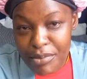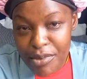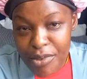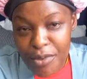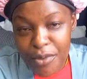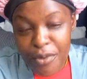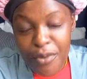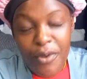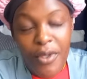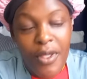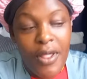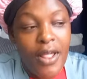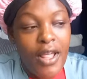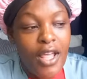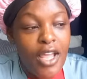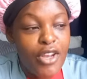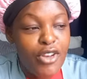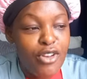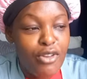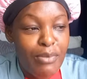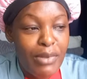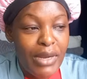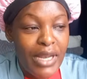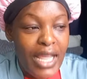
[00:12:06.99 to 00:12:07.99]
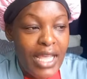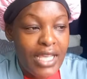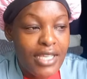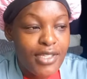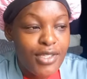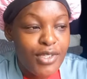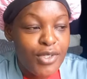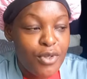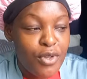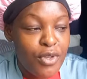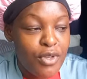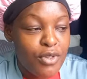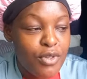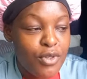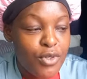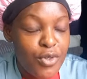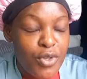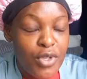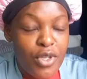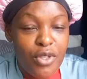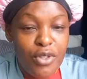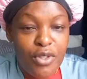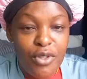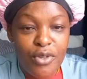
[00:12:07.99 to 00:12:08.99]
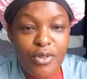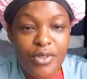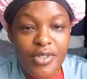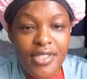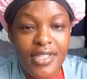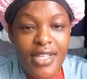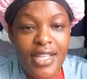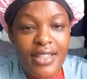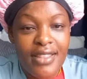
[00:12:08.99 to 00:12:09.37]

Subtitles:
So normalize doing those,